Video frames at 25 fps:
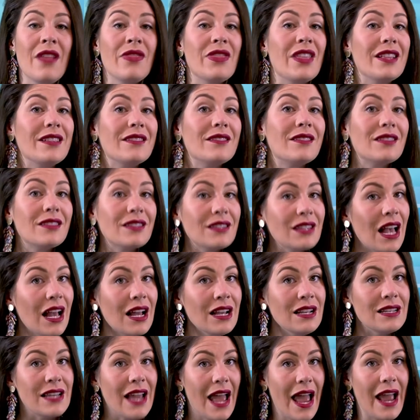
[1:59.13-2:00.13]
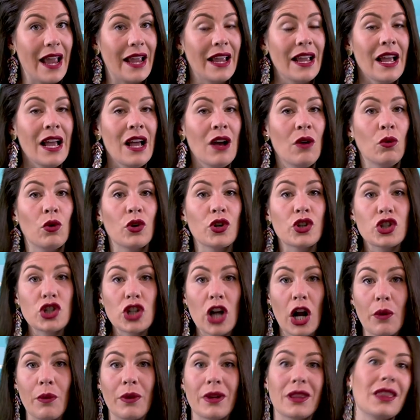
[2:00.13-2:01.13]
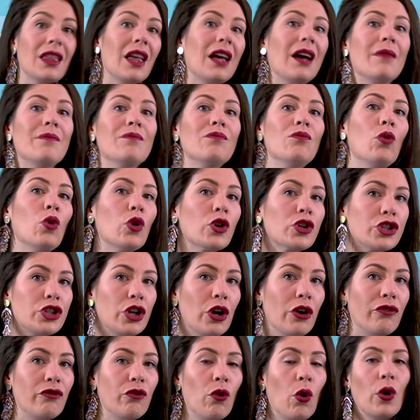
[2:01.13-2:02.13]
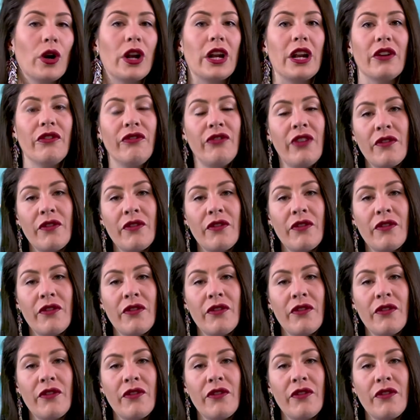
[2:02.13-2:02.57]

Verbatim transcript: Then Sunday, we'll start with a uh, more so 40 to